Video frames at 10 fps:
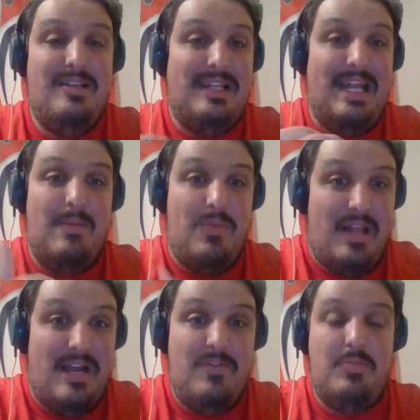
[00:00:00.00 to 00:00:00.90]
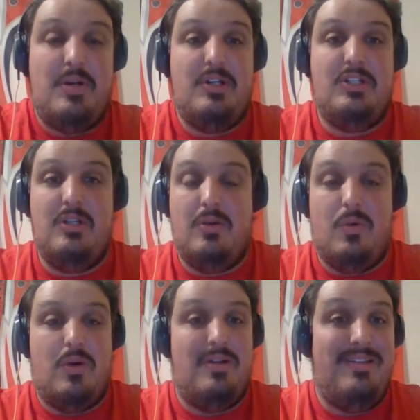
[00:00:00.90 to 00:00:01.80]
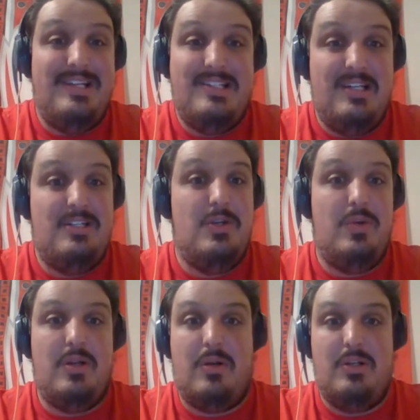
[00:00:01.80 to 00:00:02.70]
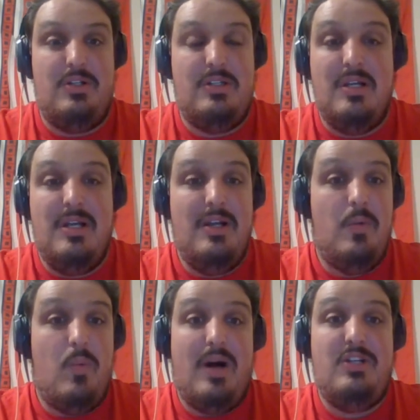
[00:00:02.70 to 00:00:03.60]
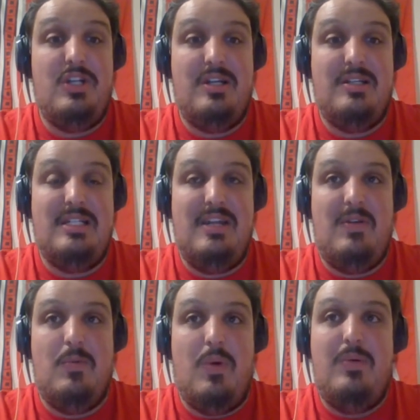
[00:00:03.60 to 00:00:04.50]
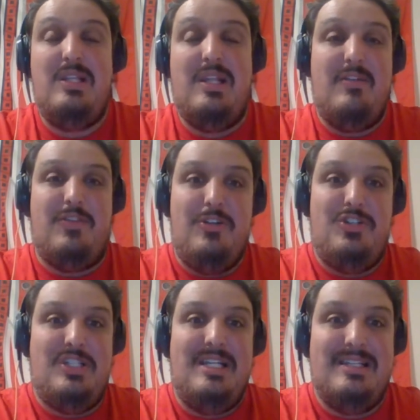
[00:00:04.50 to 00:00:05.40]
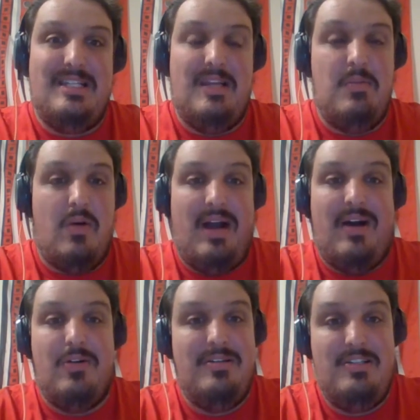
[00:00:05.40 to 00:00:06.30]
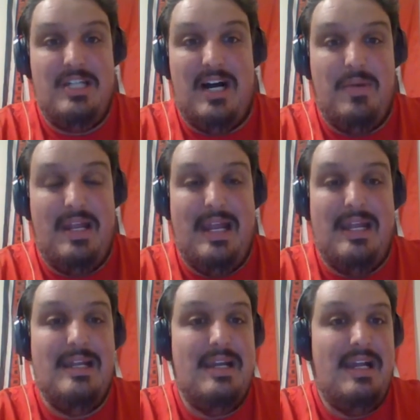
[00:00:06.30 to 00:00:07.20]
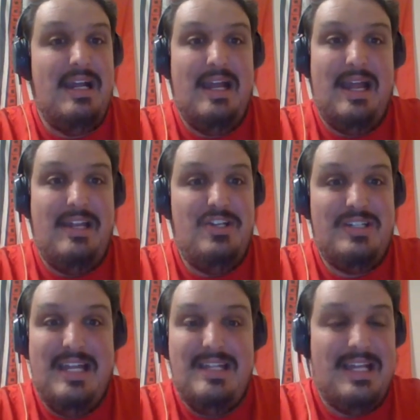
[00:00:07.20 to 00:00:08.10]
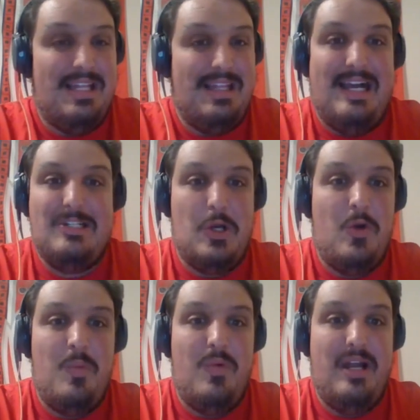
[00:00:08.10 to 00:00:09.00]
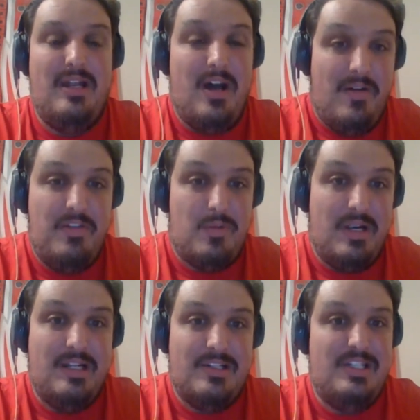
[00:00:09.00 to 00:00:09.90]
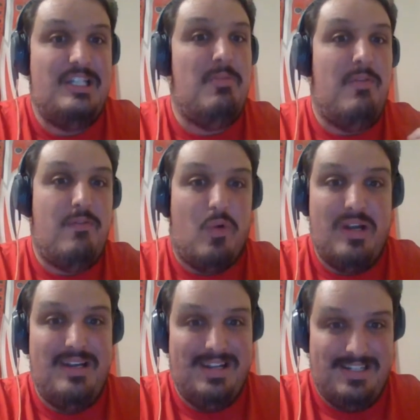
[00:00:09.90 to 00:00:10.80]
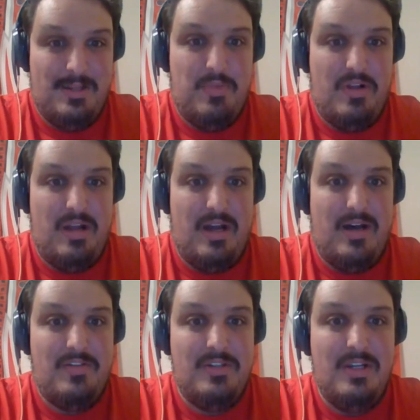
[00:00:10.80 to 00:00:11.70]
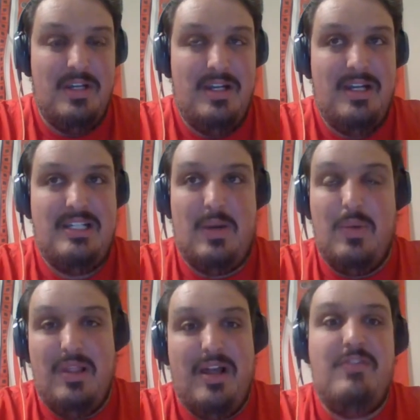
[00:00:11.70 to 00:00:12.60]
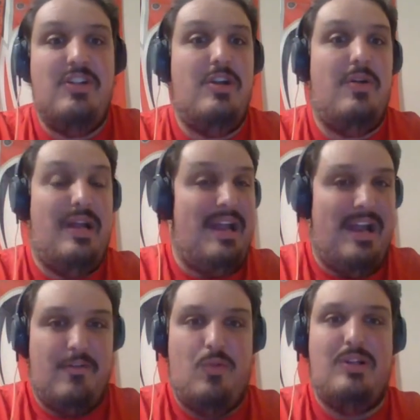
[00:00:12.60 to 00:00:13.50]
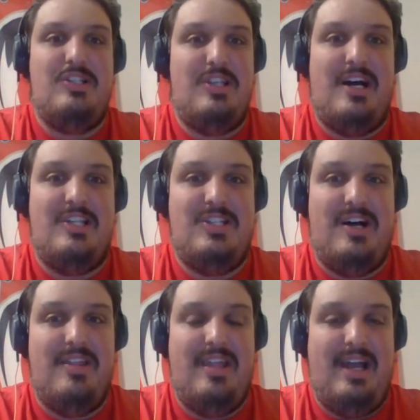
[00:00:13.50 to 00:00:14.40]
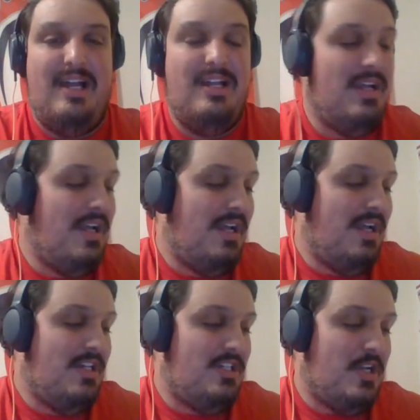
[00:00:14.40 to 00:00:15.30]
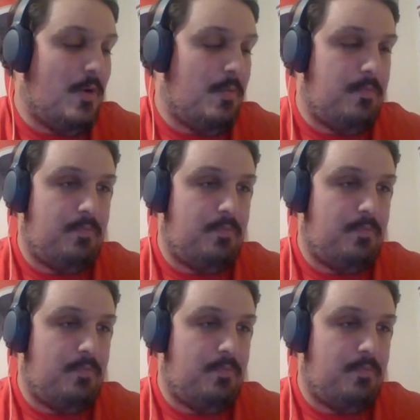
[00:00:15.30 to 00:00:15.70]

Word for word: the game live in person or listening to it or just watching it on T V. What was it like for you seeing this team go out, dominate, and just get that last home win of the regular season before you get to the playoffs? Because I would love to know everyone's thoughts on that. So